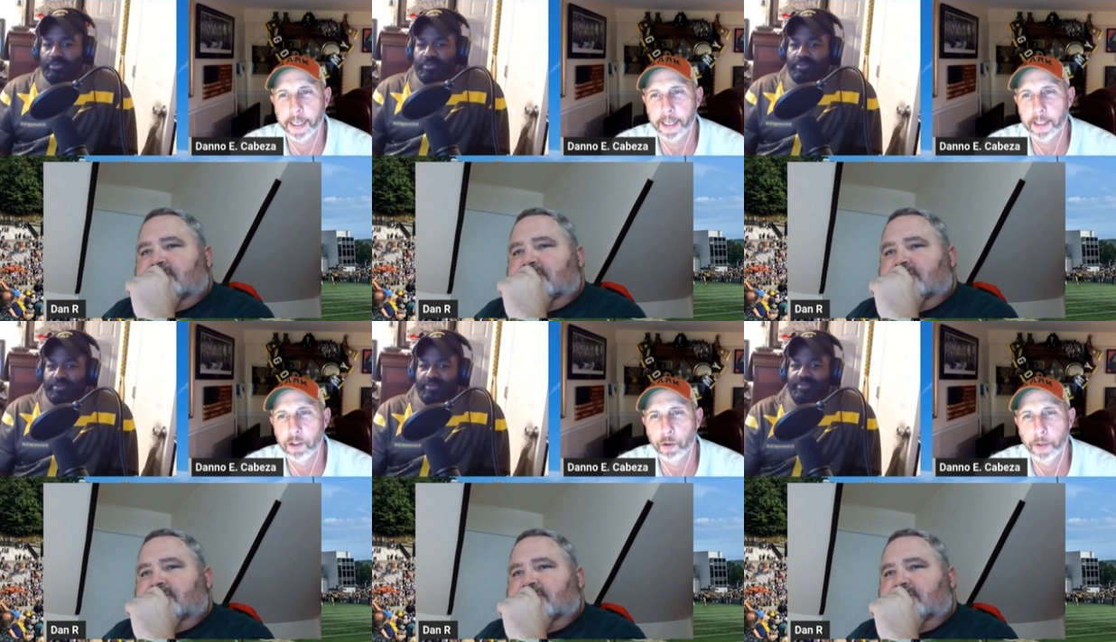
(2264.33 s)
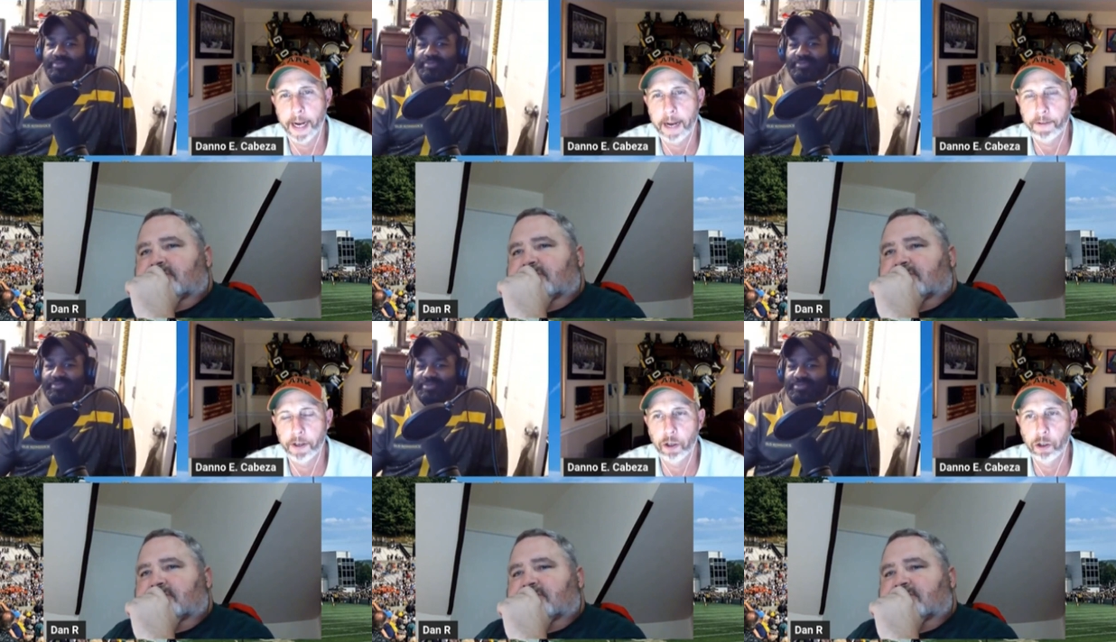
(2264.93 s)
Speaker 1: getting two and a
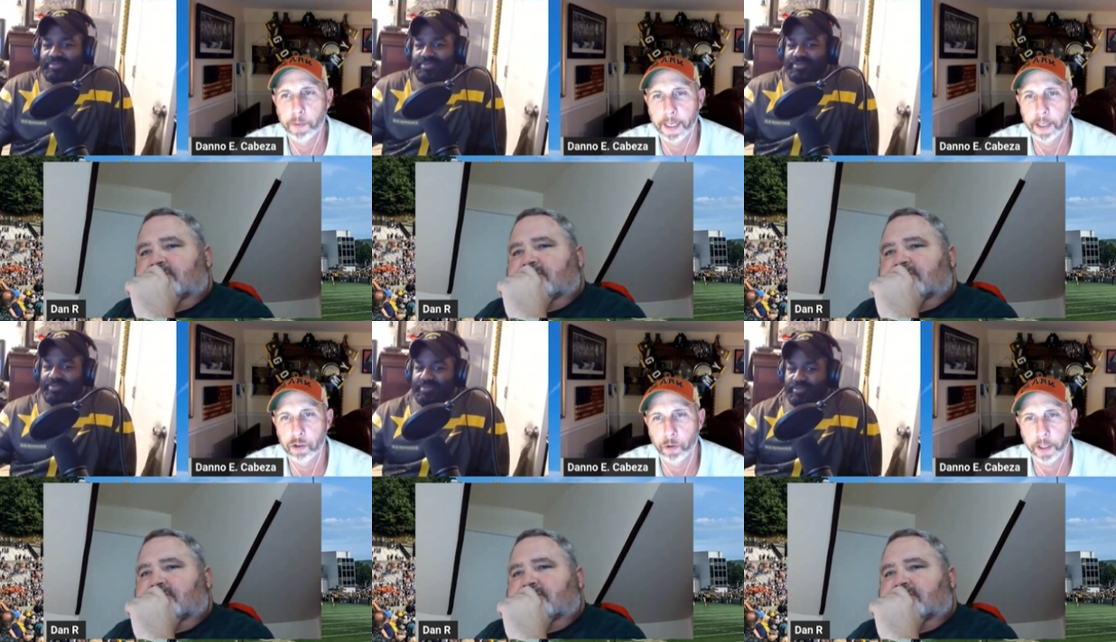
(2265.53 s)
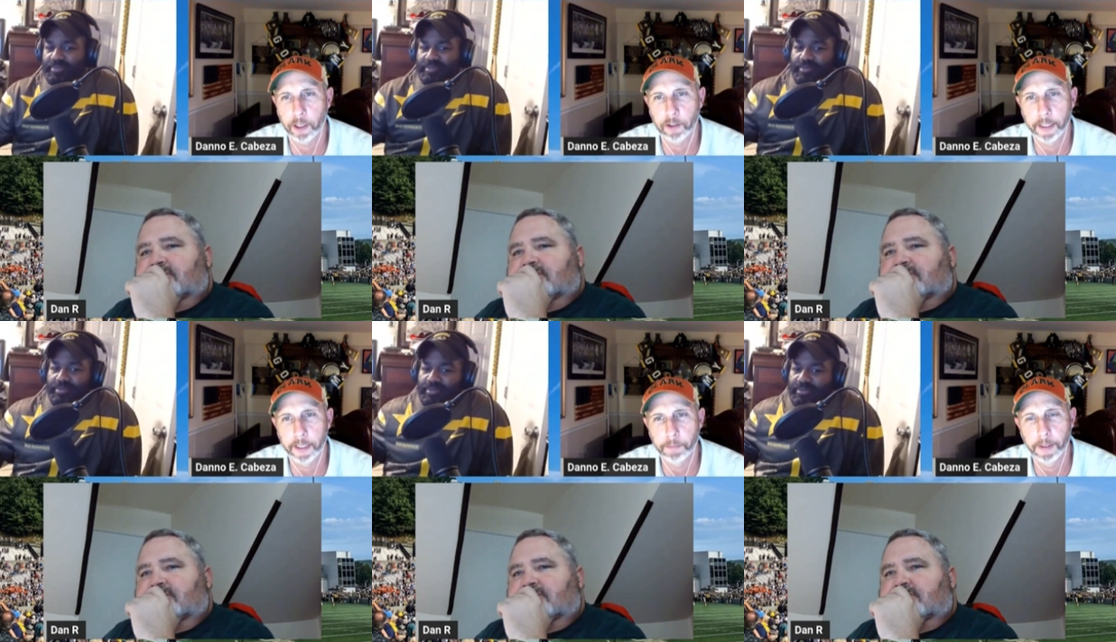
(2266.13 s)
half at home against North Carolina,